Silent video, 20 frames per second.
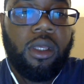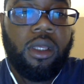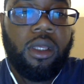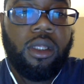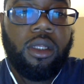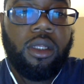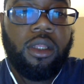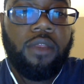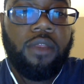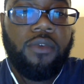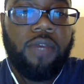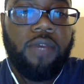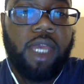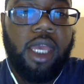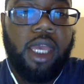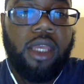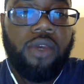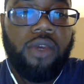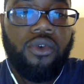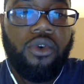The three
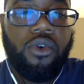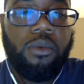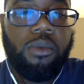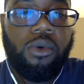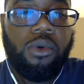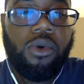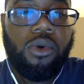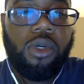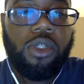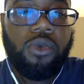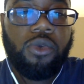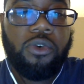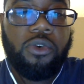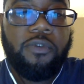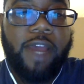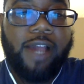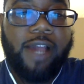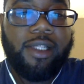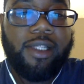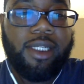8-year-old boys were
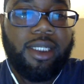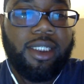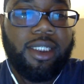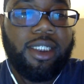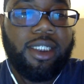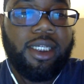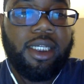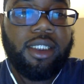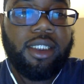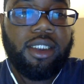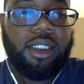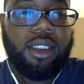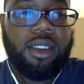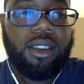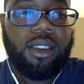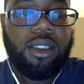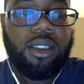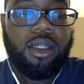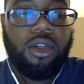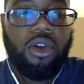found in a ditch.
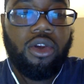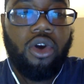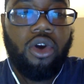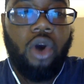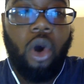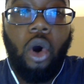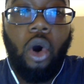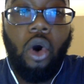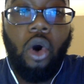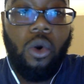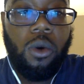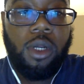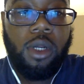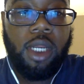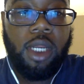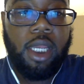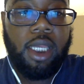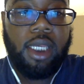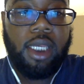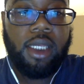All were
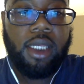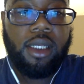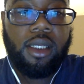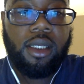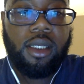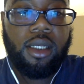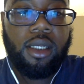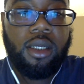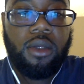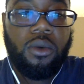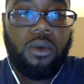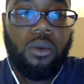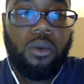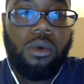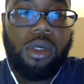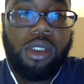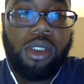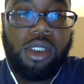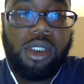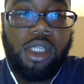naked.
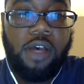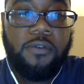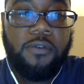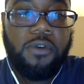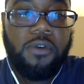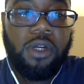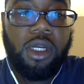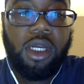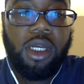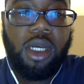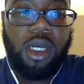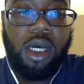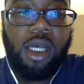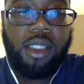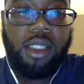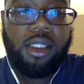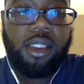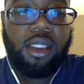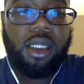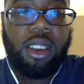One suffered a
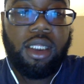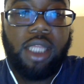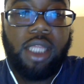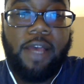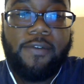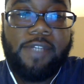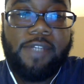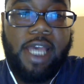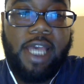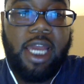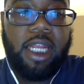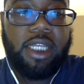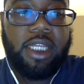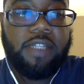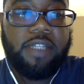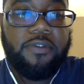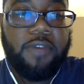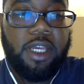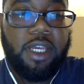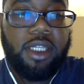cut to the left side of his
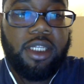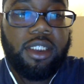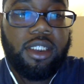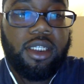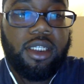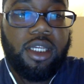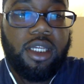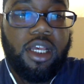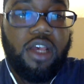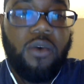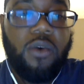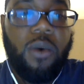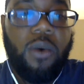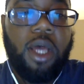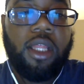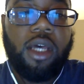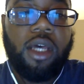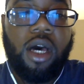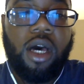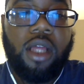face, while
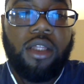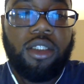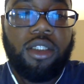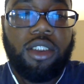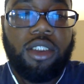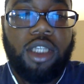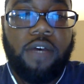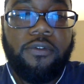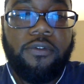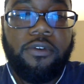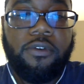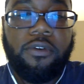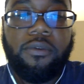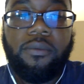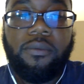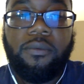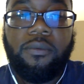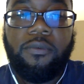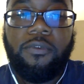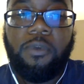the other suffered
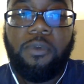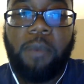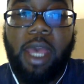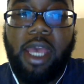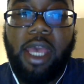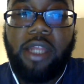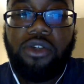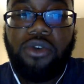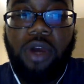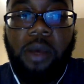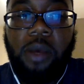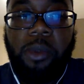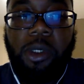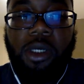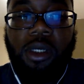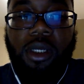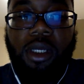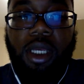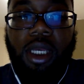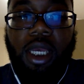from head
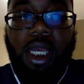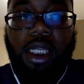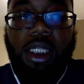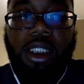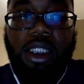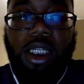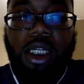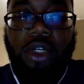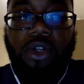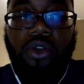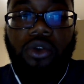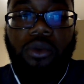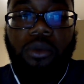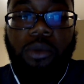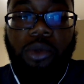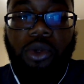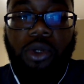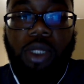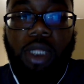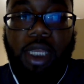trauma and genital
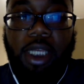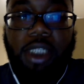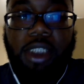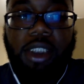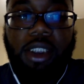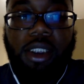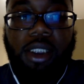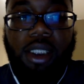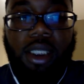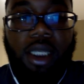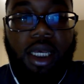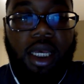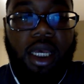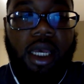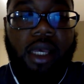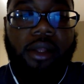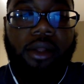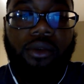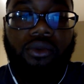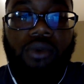mutilation
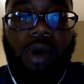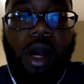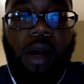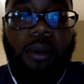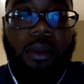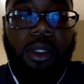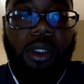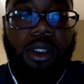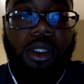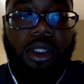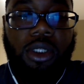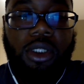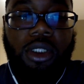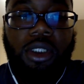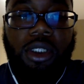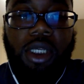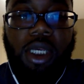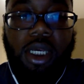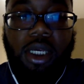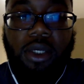in the Robin
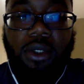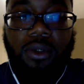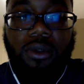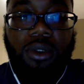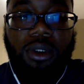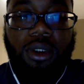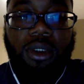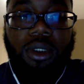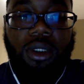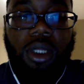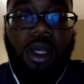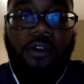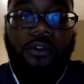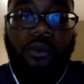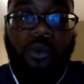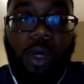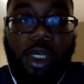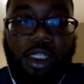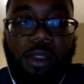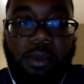Hood Hills of
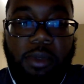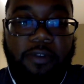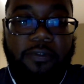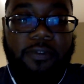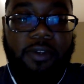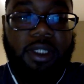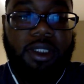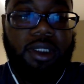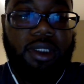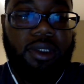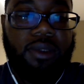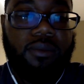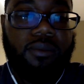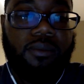West Memphis.